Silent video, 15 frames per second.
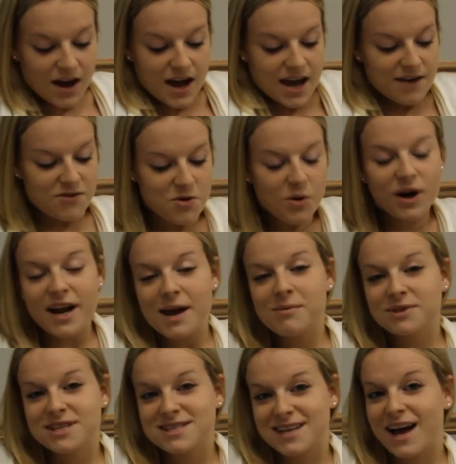If you weren't
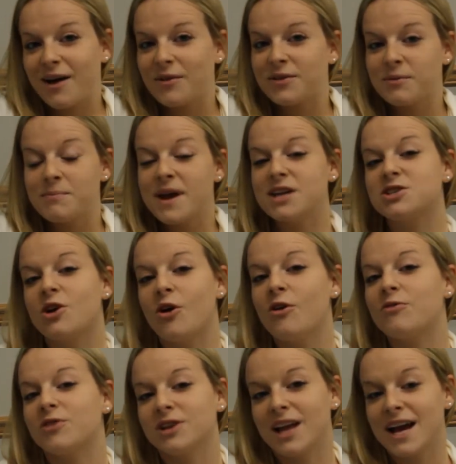able to tell, the major
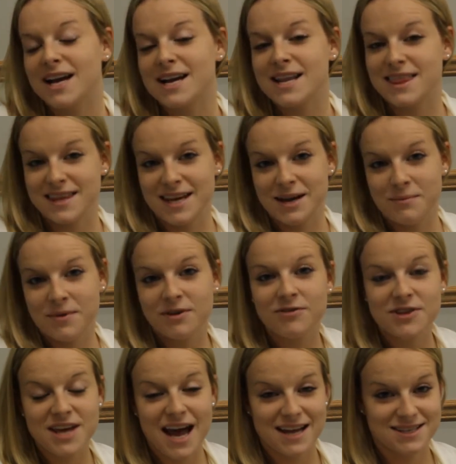overlying theme
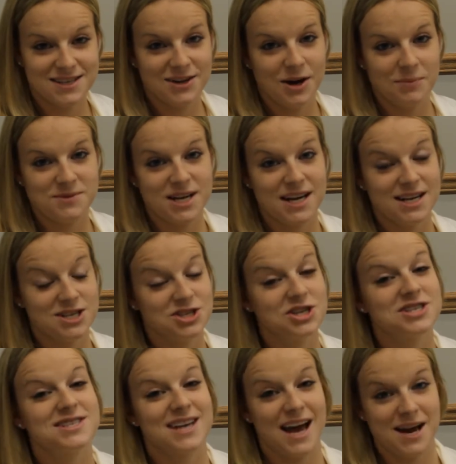for the adCenter update is
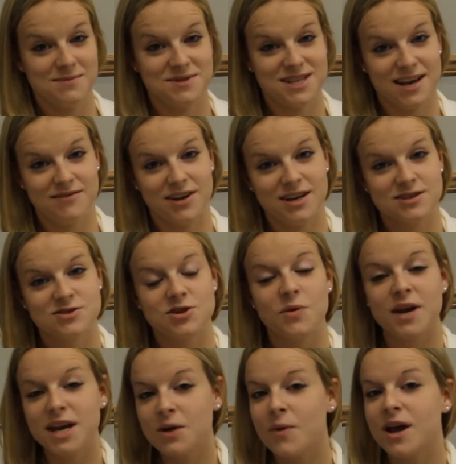just time saving. So
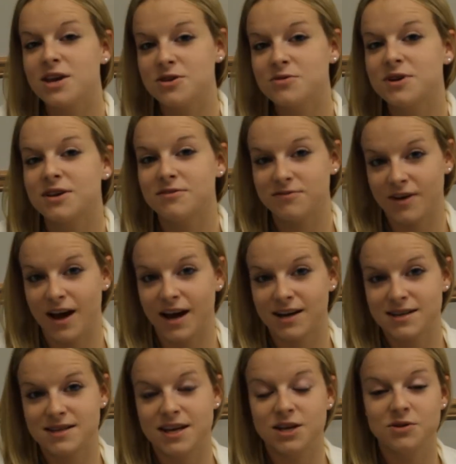any way you can
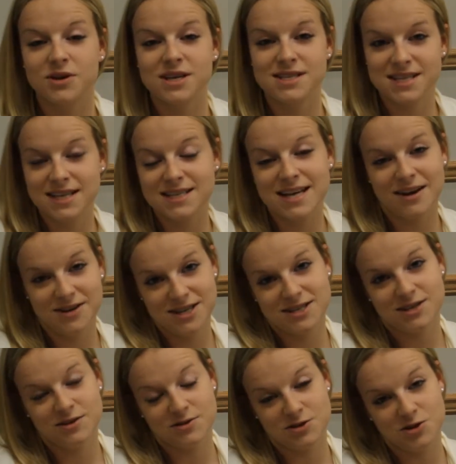find that you can dig down
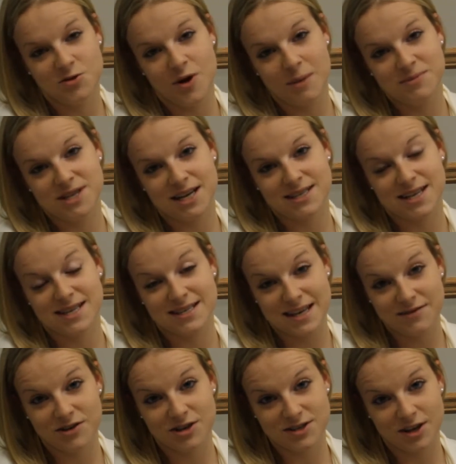into those new updates and
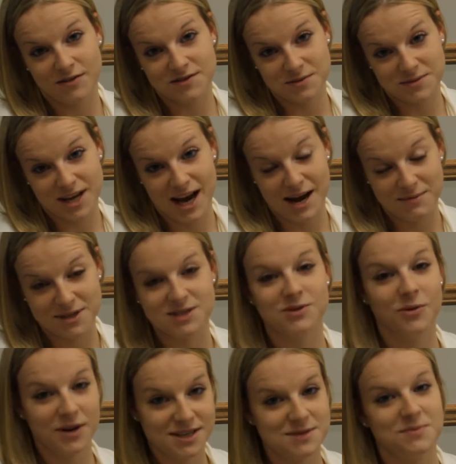save yourself some time is
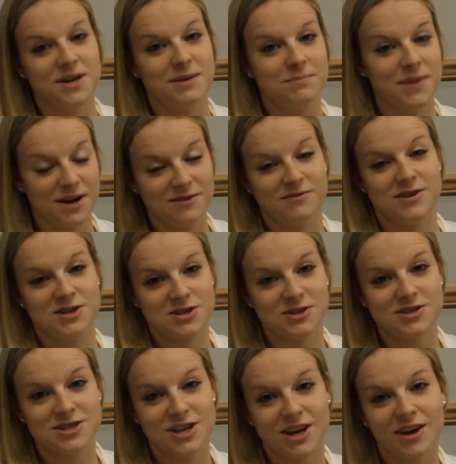going to be beneficial
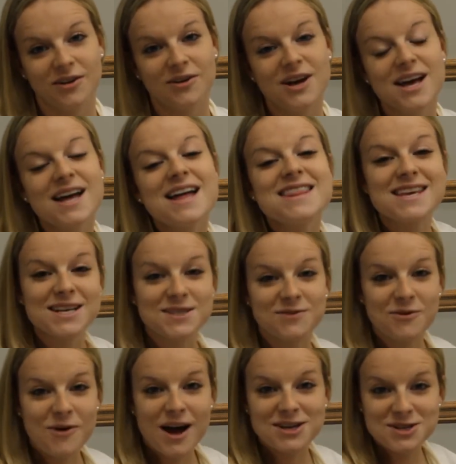to you. Thanks
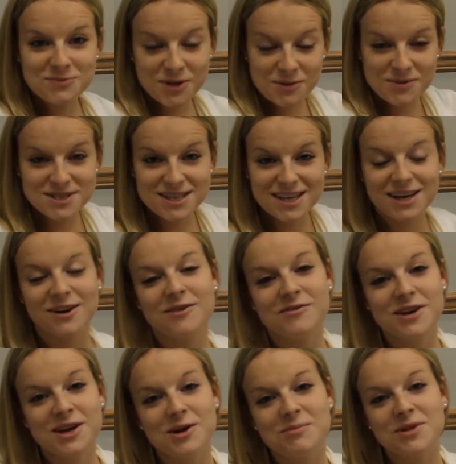for watching PPC Hero
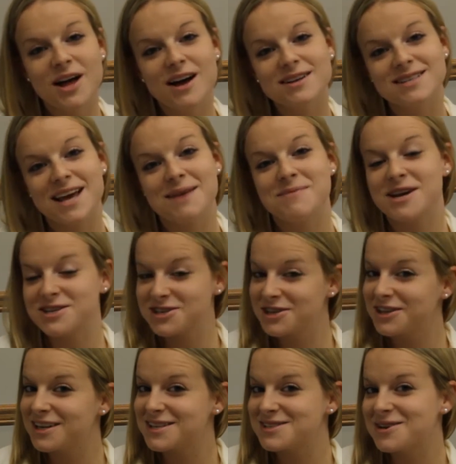video blogs, and make sure
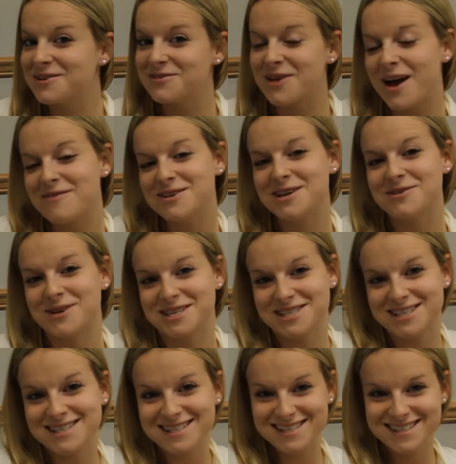you let us know if you have any
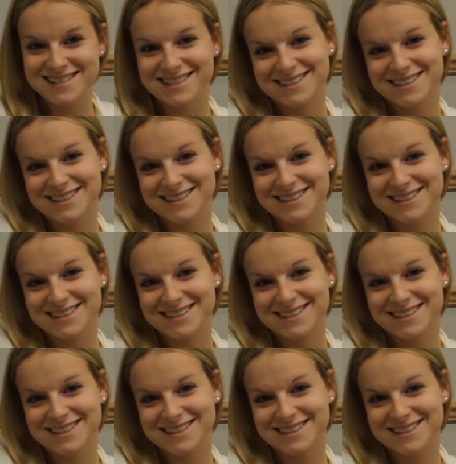questions.